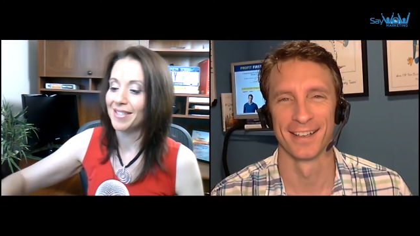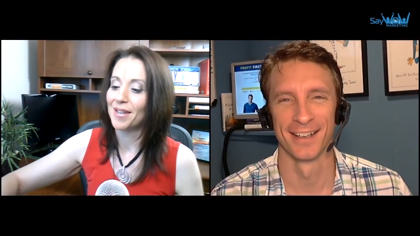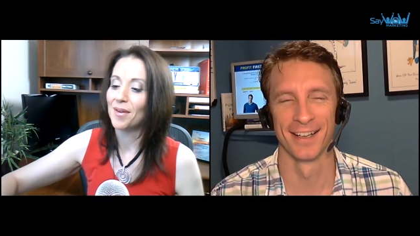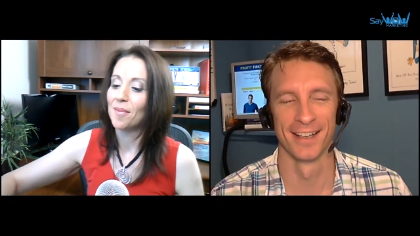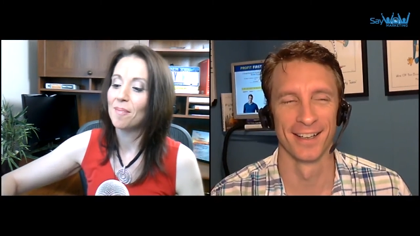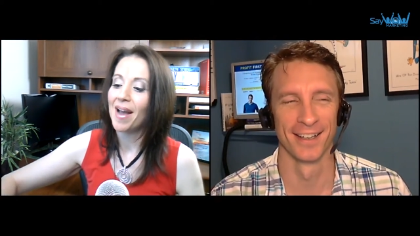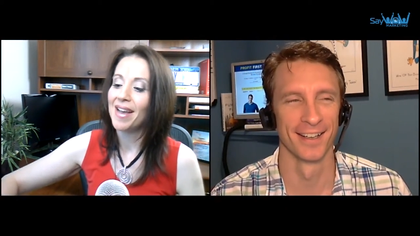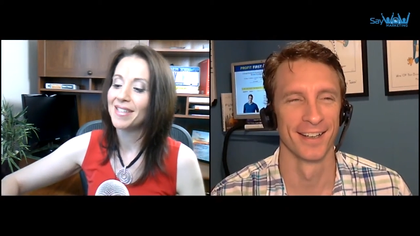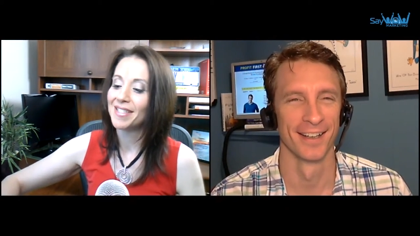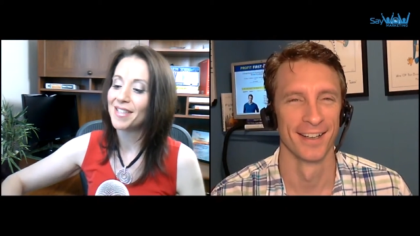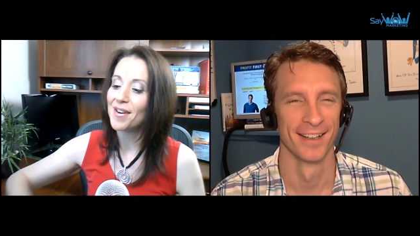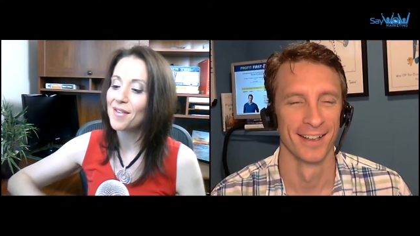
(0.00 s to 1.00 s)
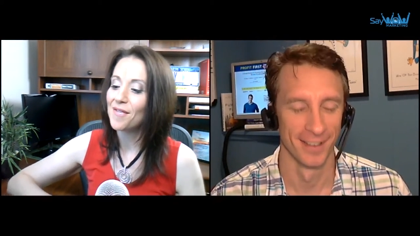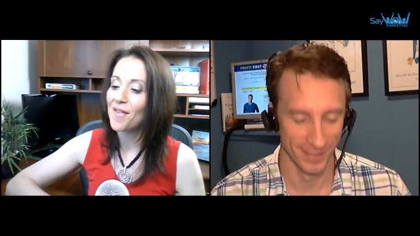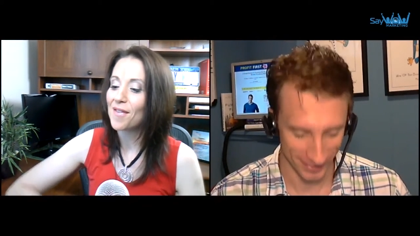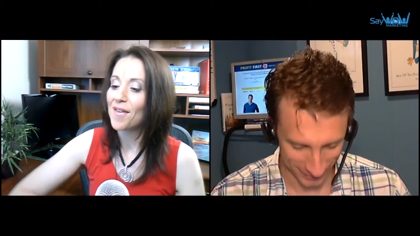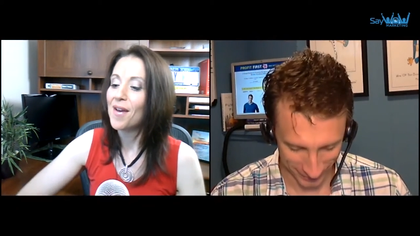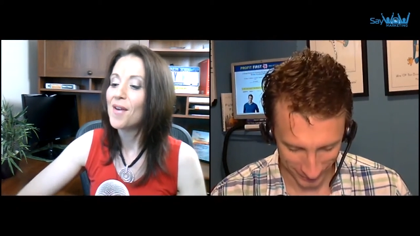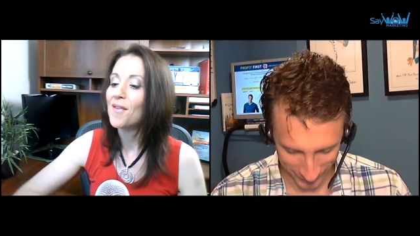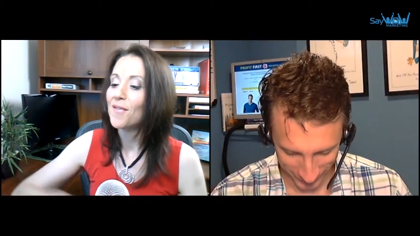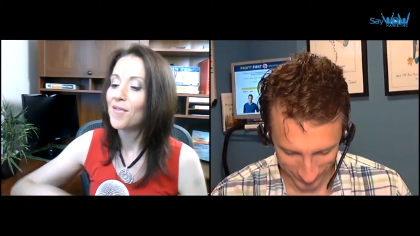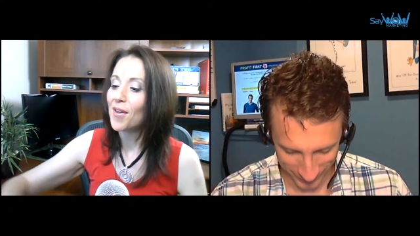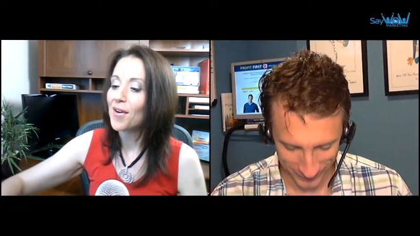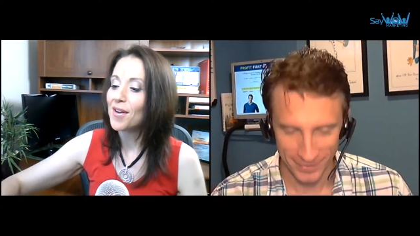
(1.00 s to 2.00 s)
Speaker 1: So by his
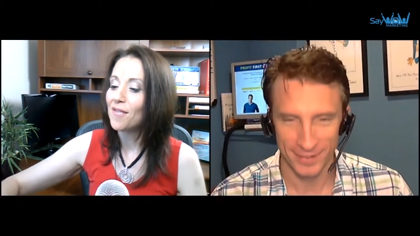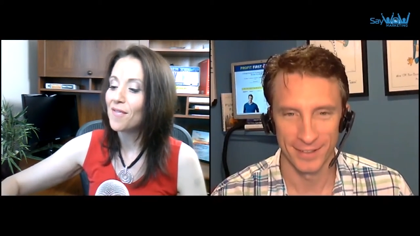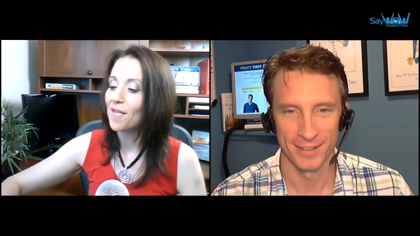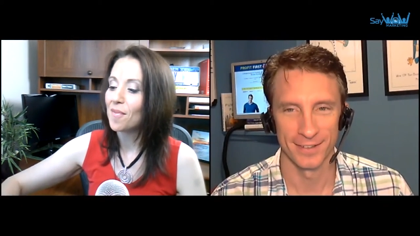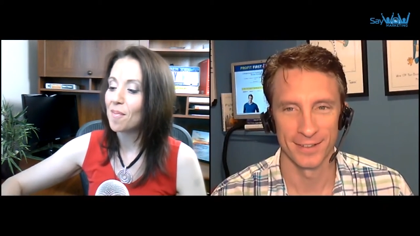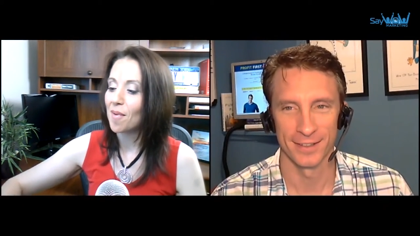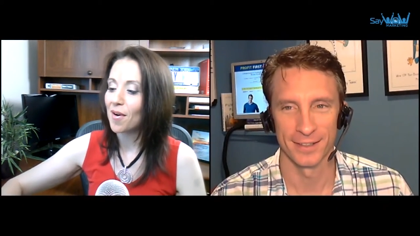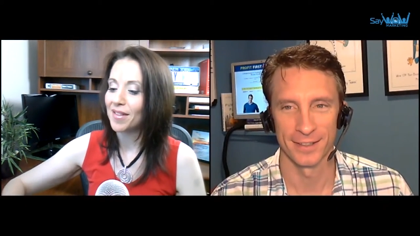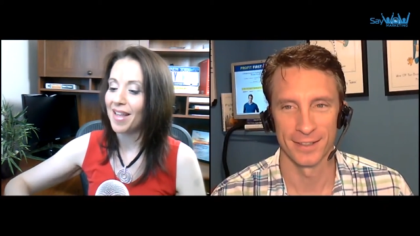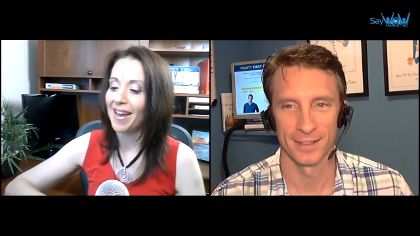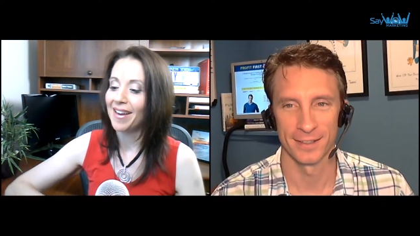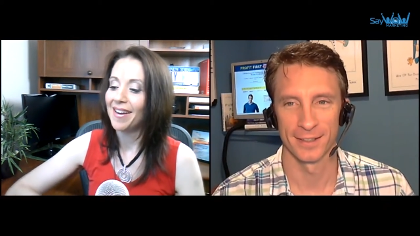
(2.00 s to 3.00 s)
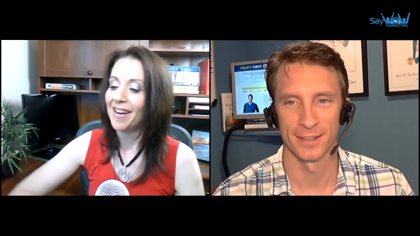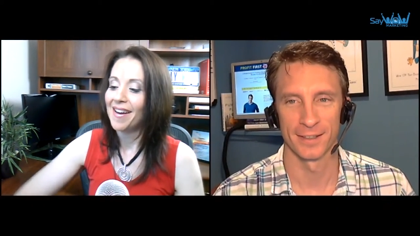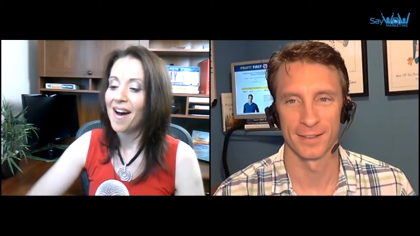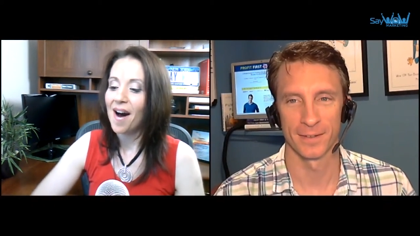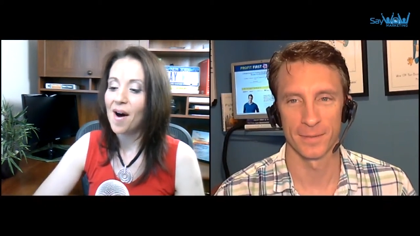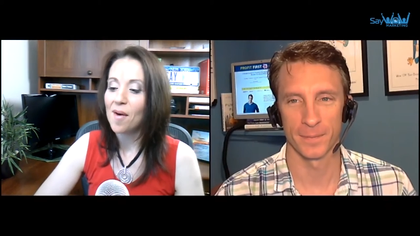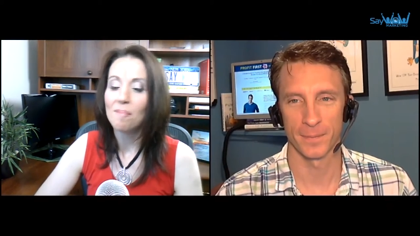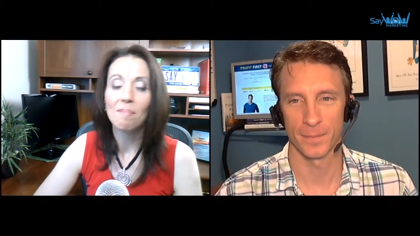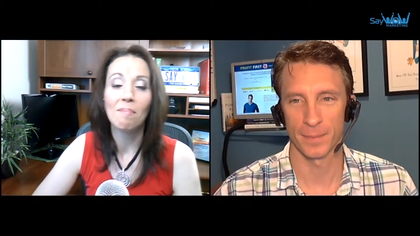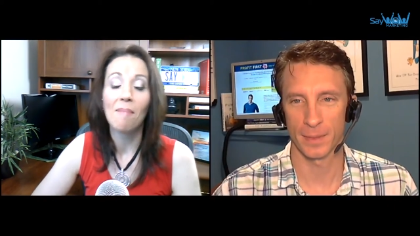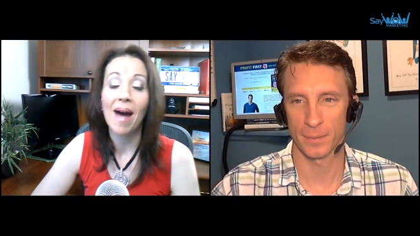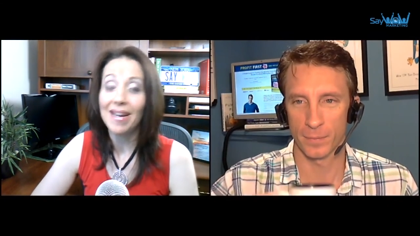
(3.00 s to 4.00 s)
35th birthday, um,
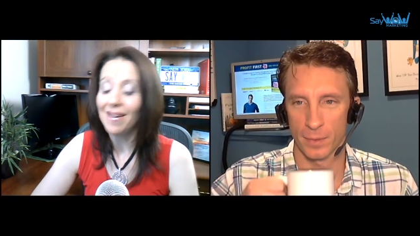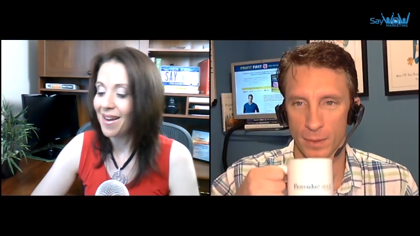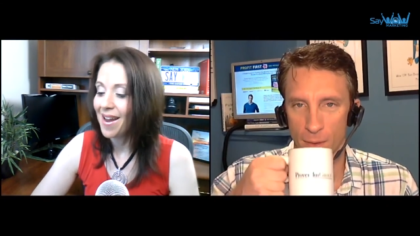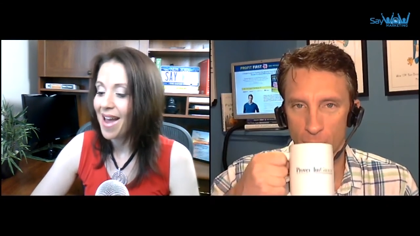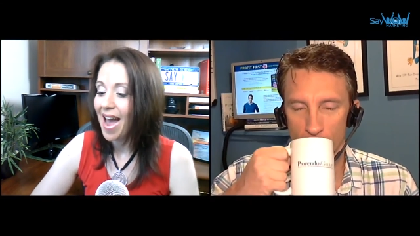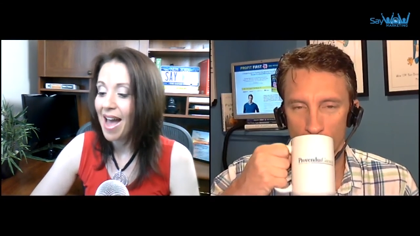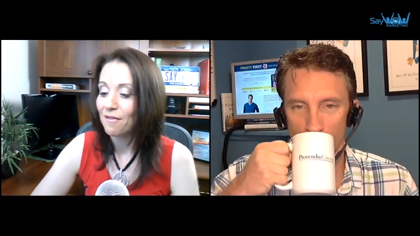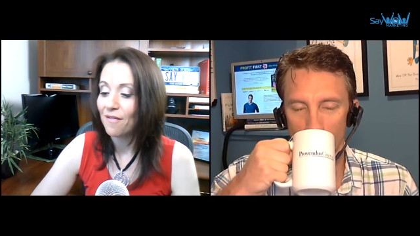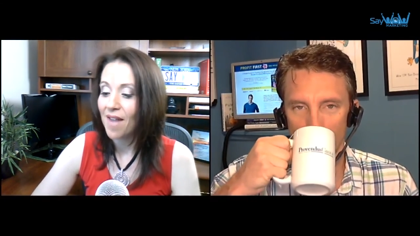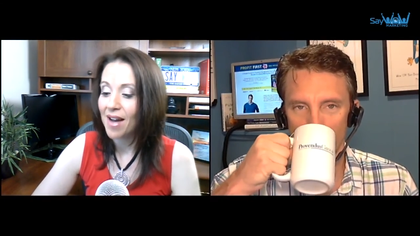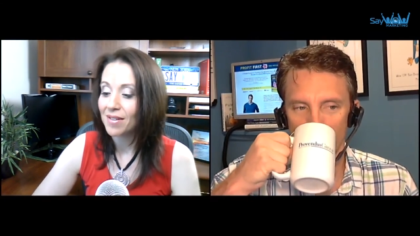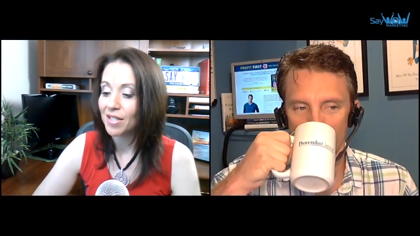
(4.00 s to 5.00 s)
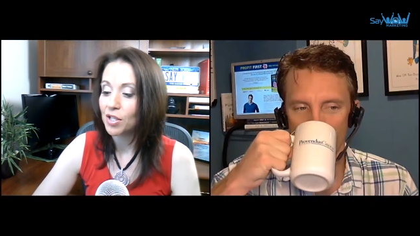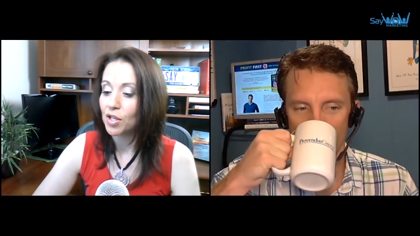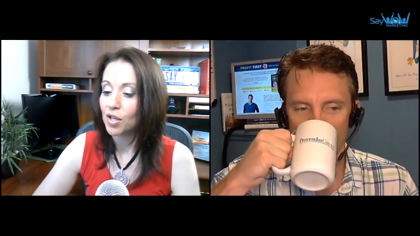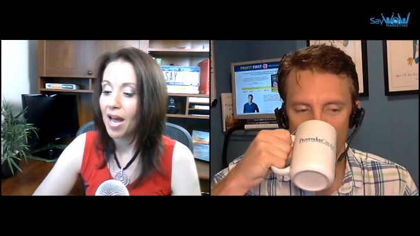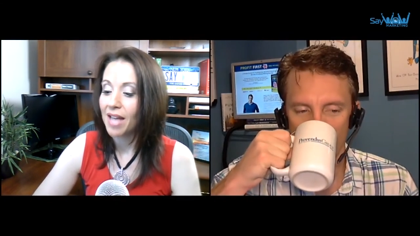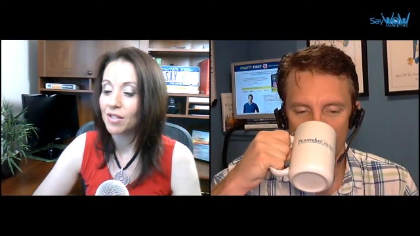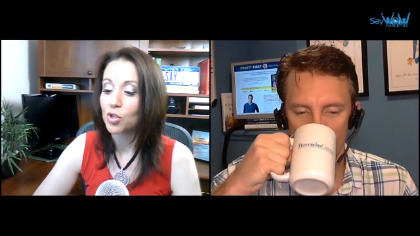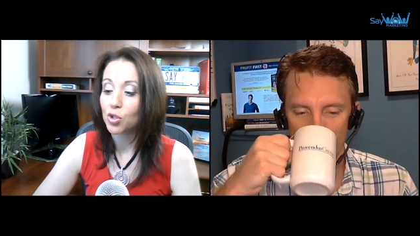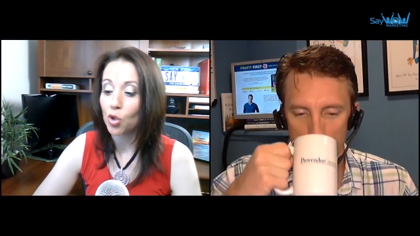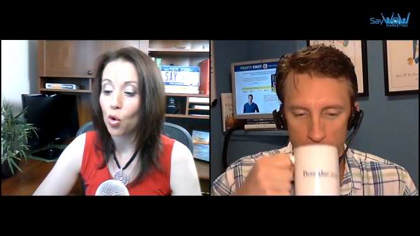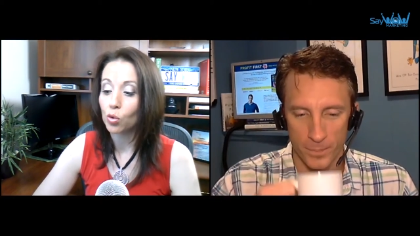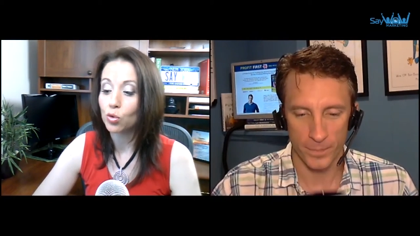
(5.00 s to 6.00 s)
Mike had founded and
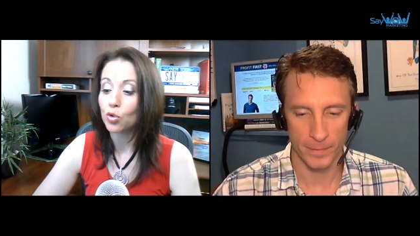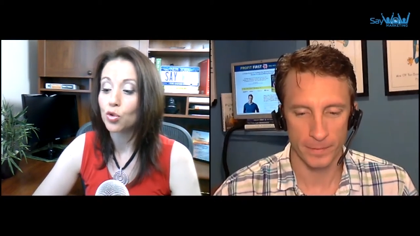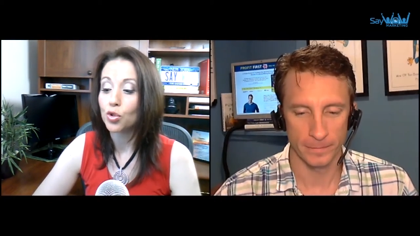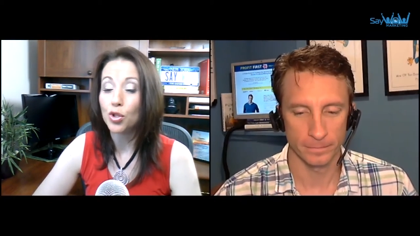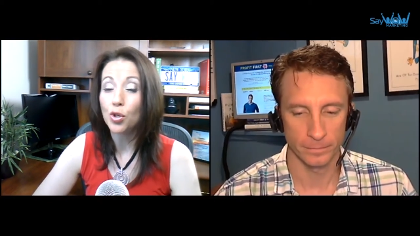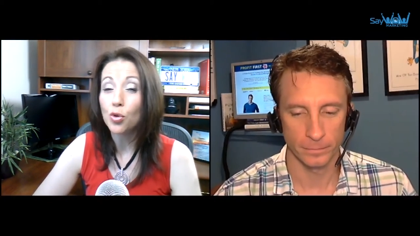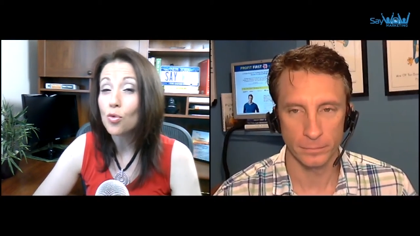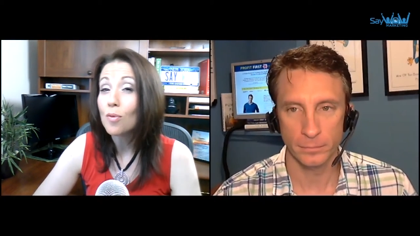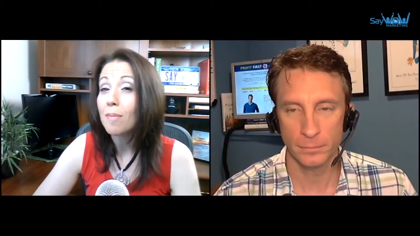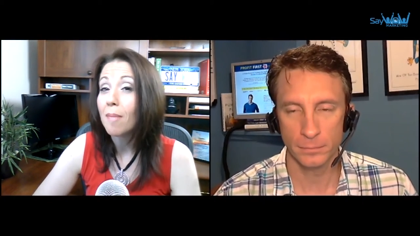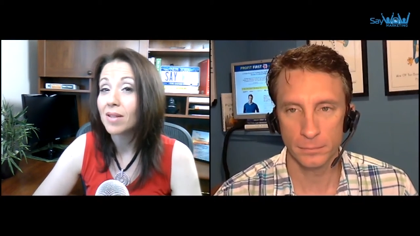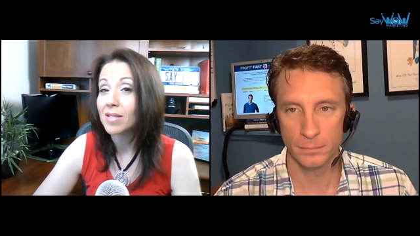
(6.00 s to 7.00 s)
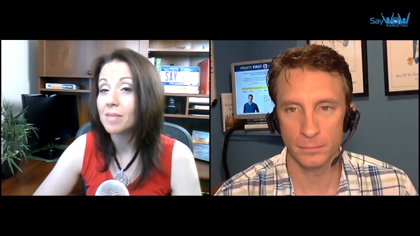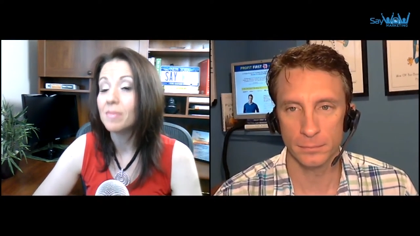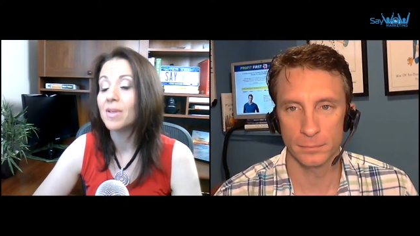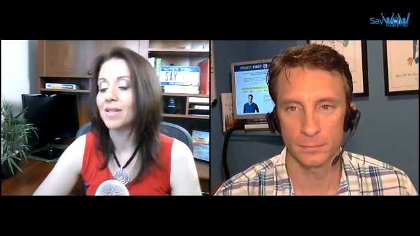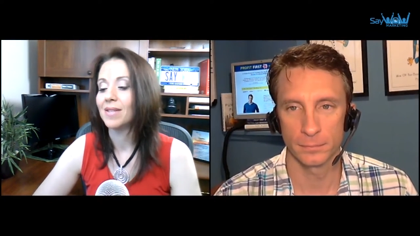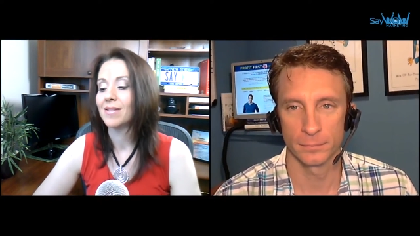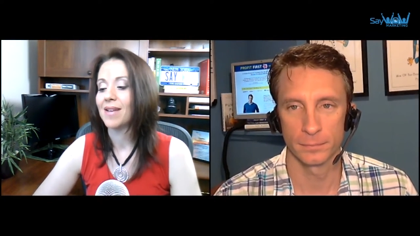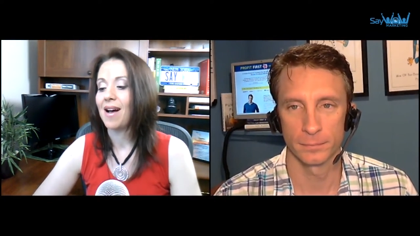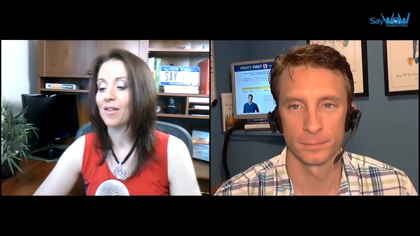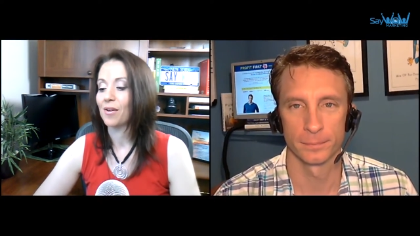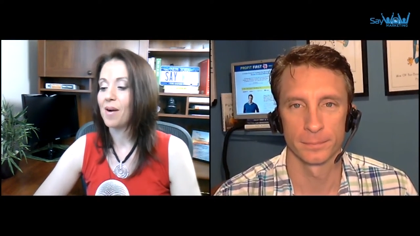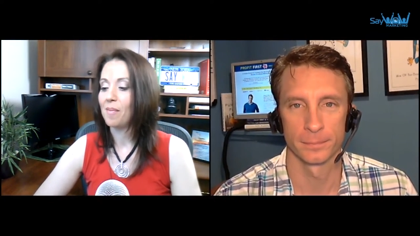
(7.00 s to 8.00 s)
sold two multi million
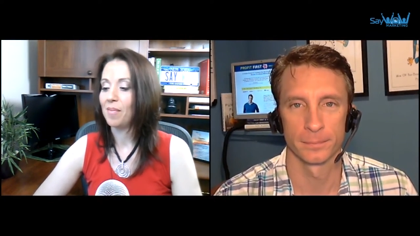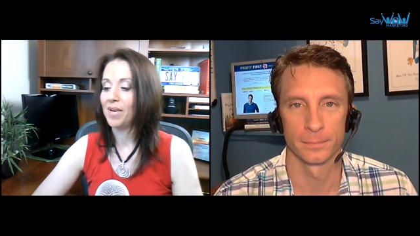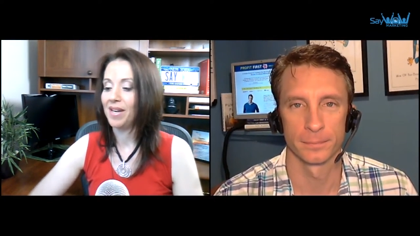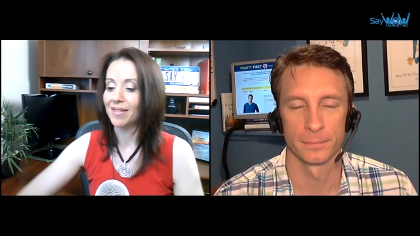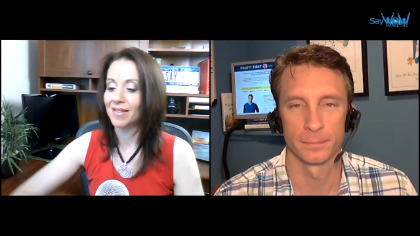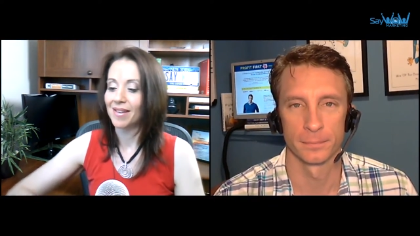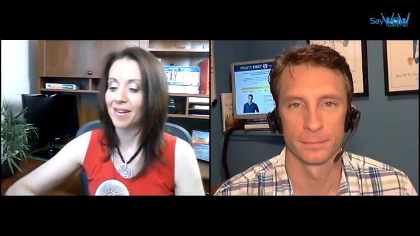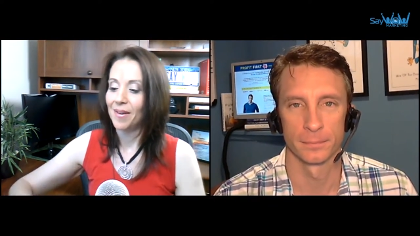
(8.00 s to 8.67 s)
dollar companies.